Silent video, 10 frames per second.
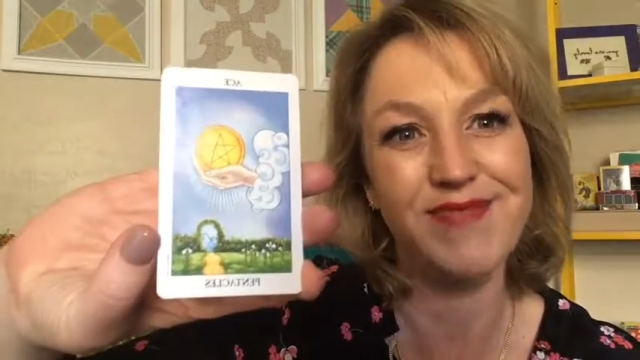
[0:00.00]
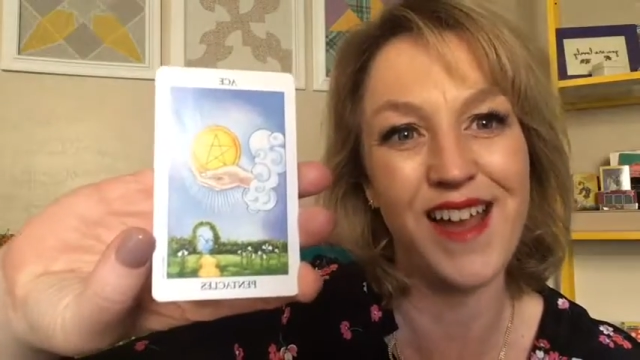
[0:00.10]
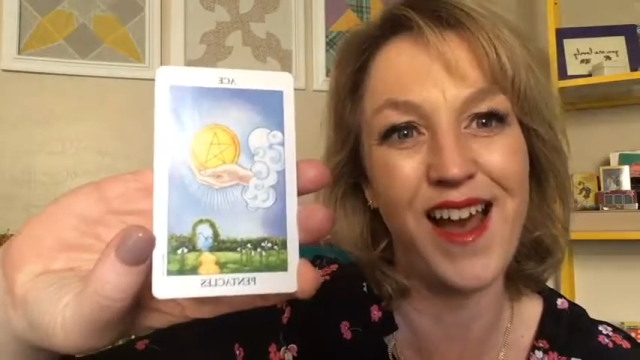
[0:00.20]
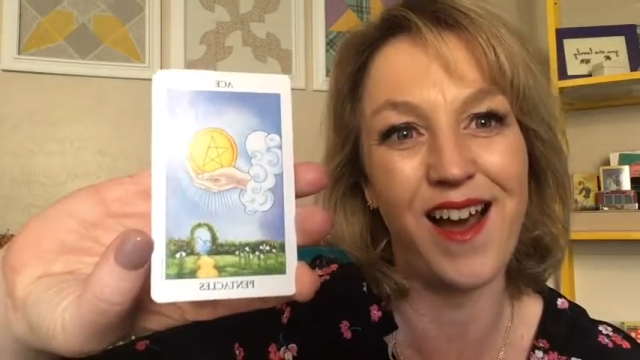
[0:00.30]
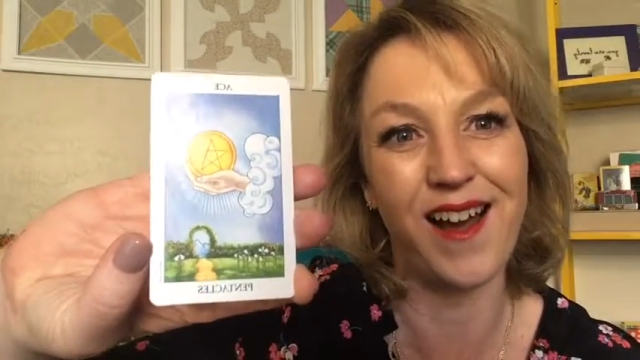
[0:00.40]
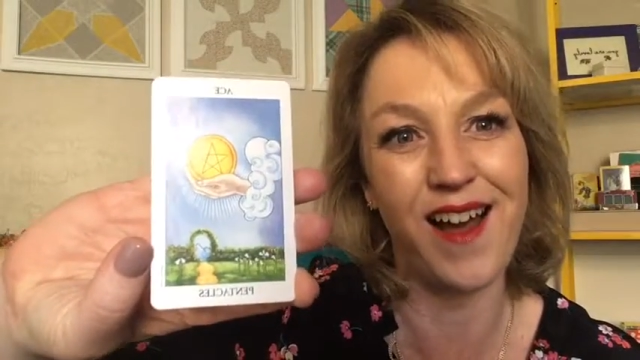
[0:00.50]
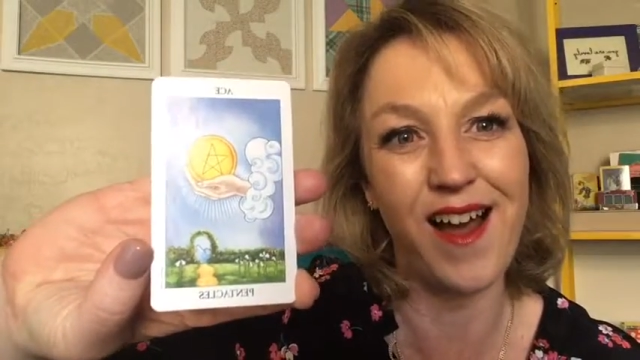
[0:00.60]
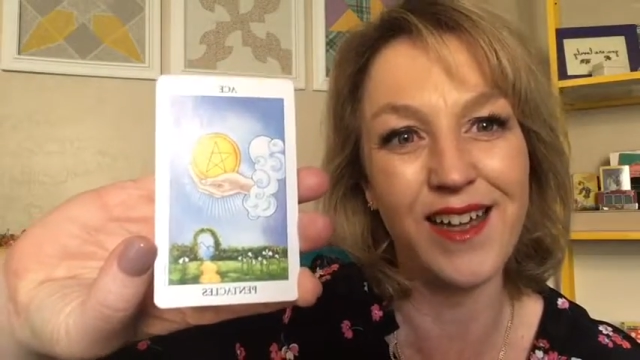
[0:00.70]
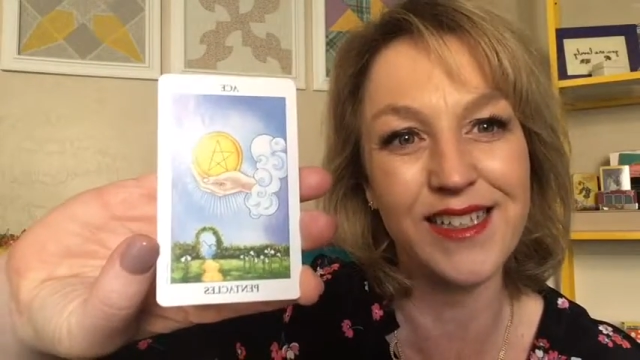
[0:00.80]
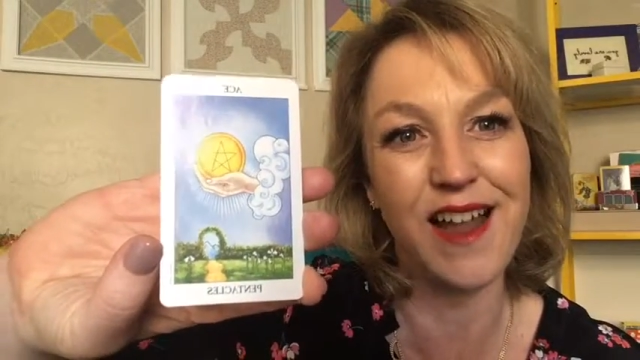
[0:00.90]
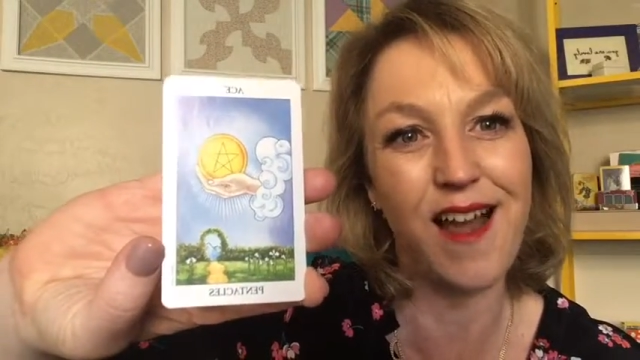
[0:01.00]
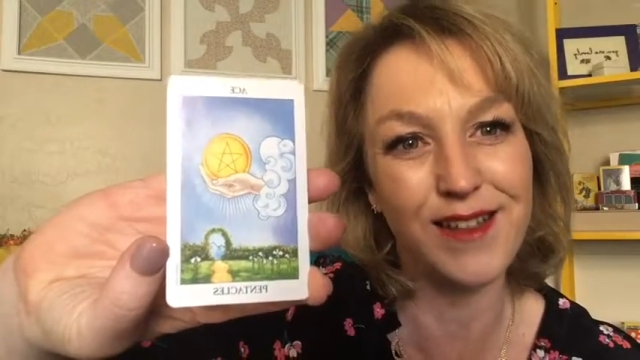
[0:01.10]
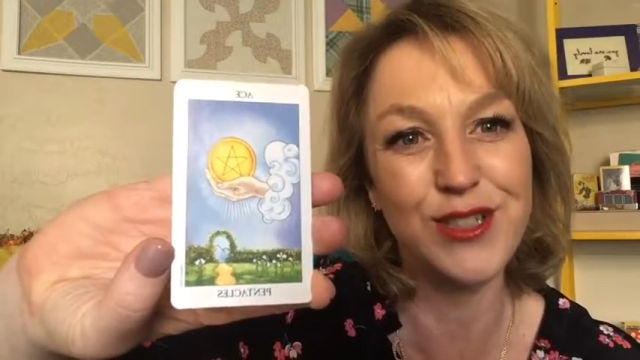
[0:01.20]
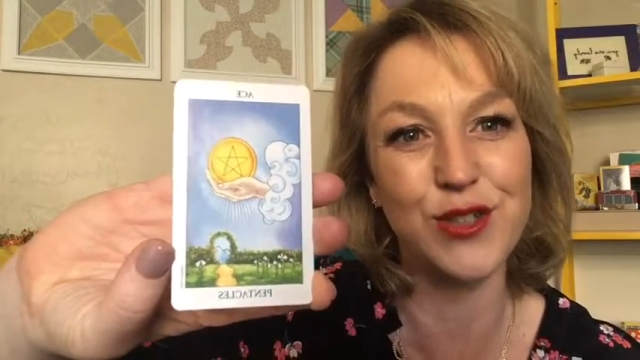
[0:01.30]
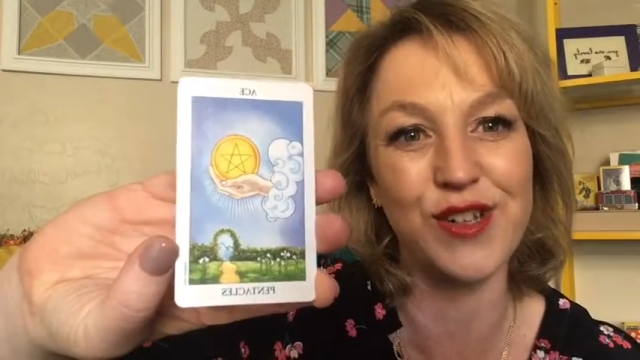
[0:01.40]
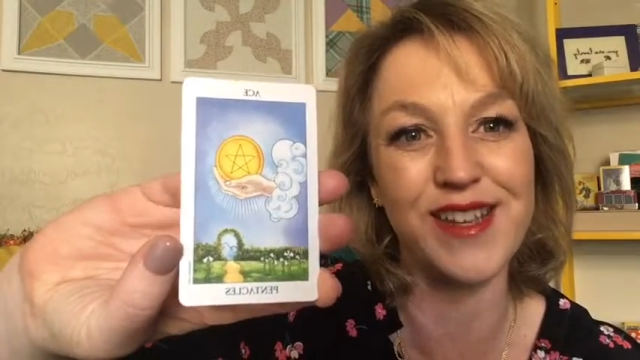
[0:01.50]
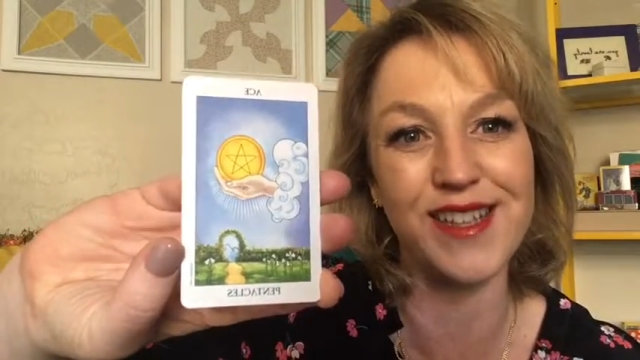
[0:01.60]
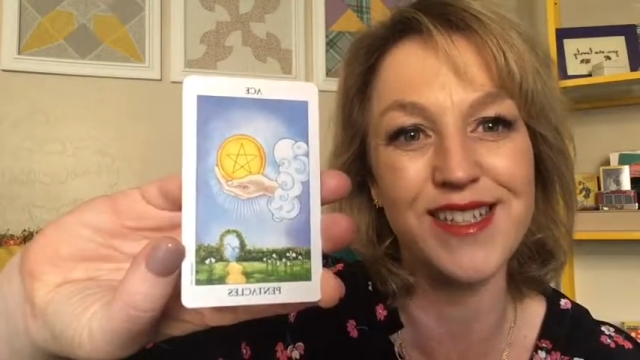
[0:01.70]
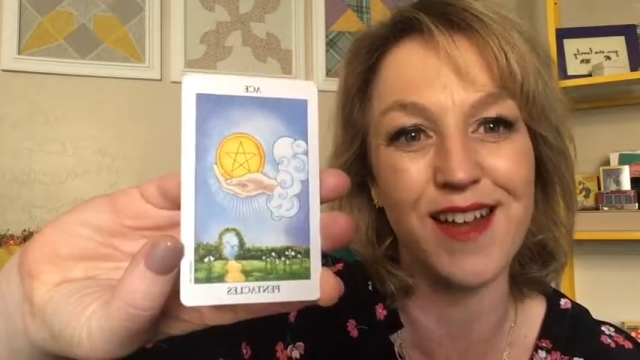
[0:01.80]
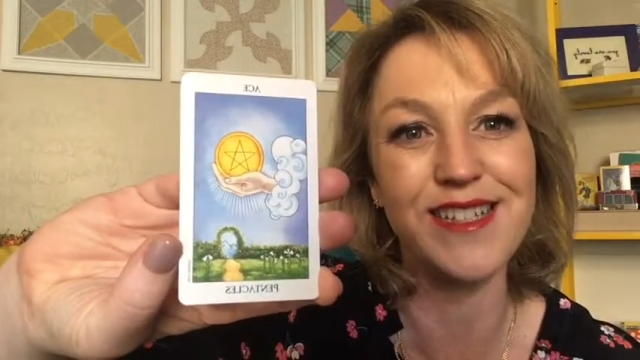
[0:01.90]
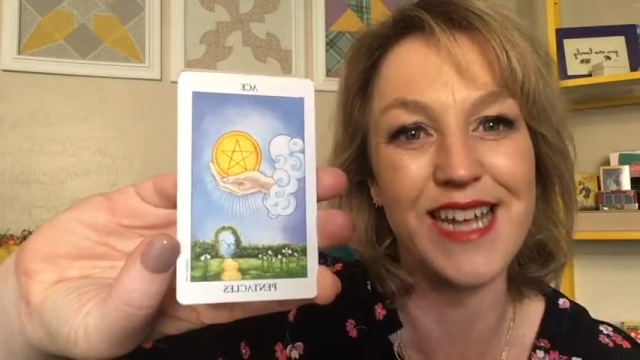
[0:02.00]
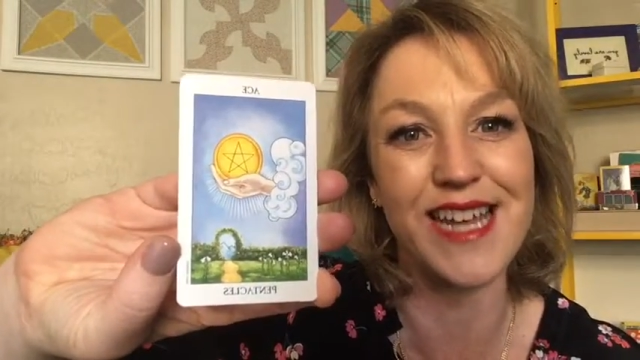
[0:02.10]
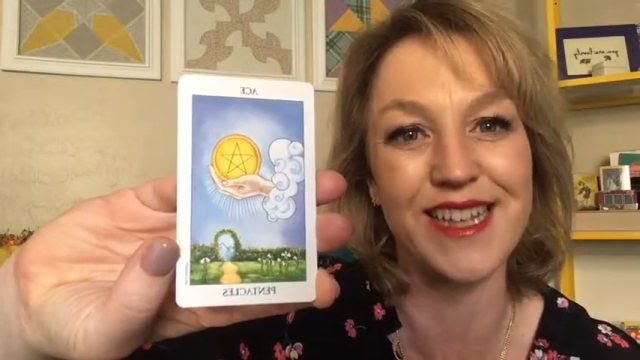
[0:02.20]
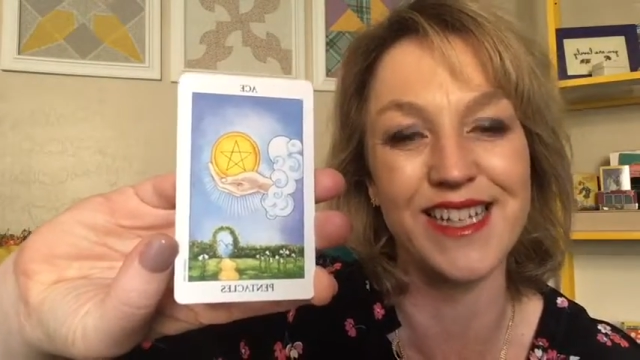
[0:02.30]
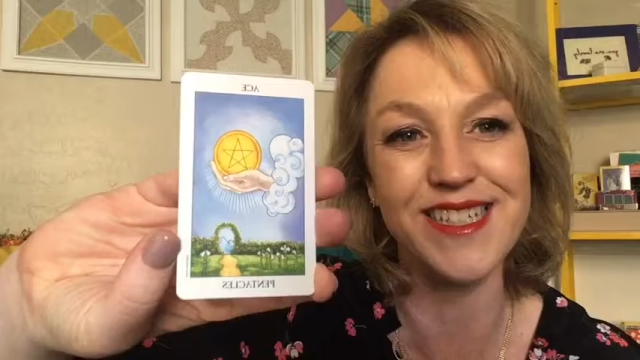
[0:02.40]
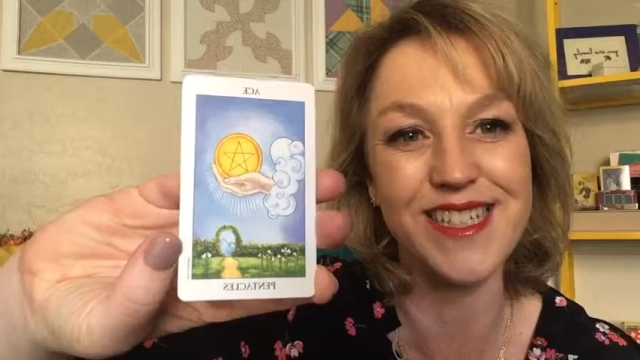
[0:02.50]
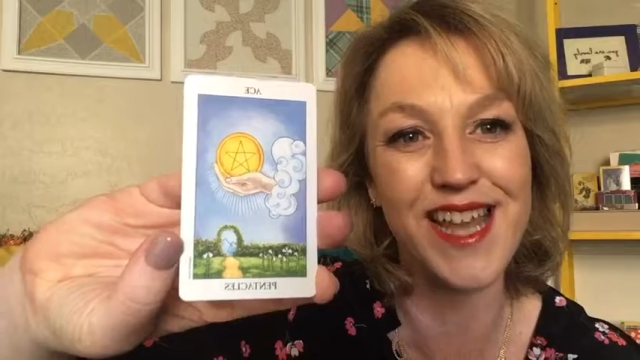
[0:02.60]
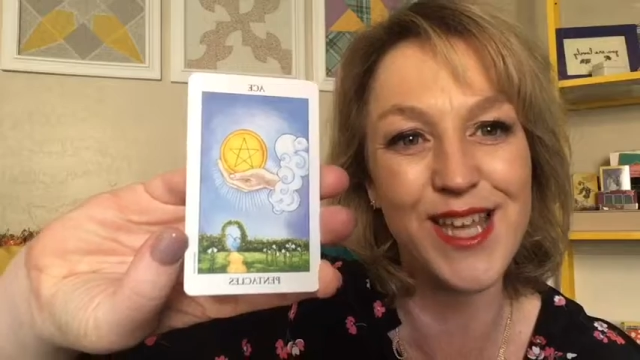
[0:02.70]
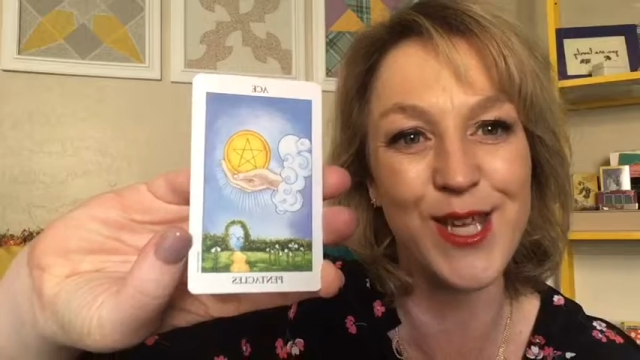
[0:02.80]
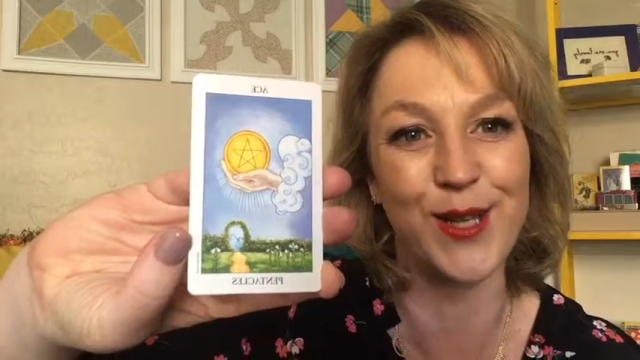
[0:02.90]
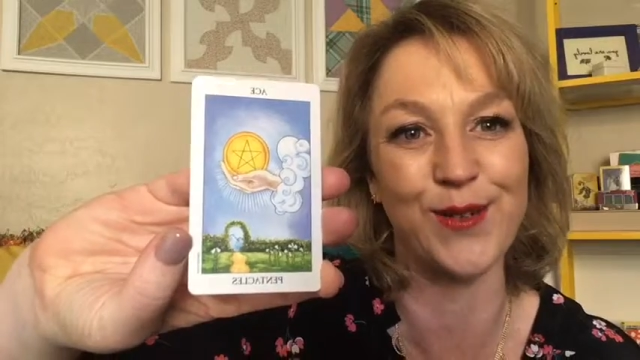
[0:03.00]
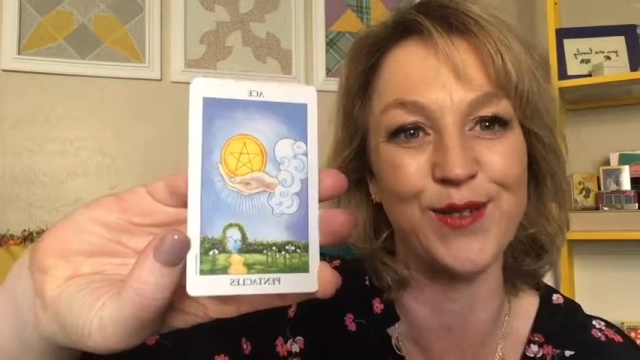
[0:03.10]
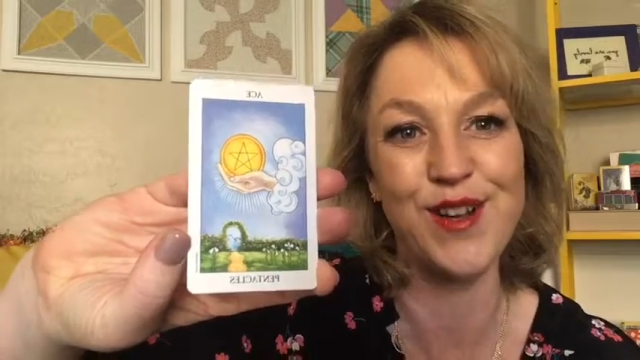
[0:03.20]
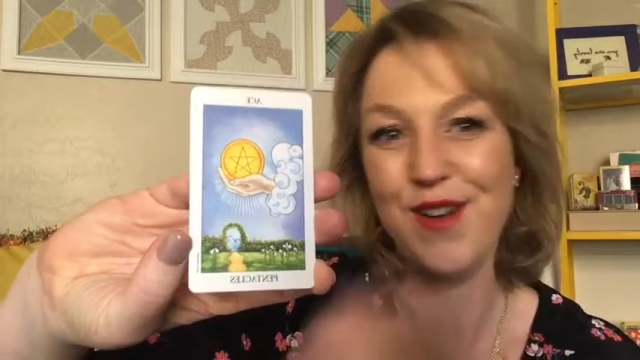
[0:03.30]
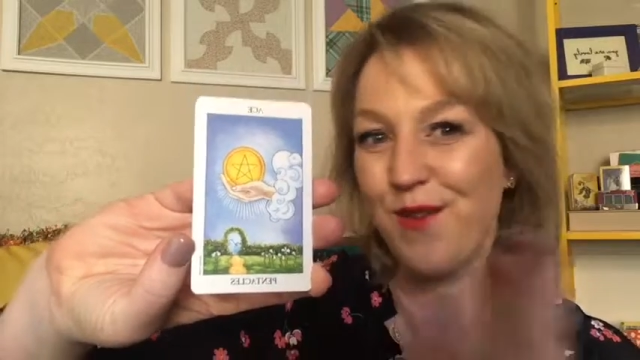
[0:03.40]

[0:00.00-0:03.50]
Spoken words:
yeah, I'll enjoy this, I'll take this, thank you.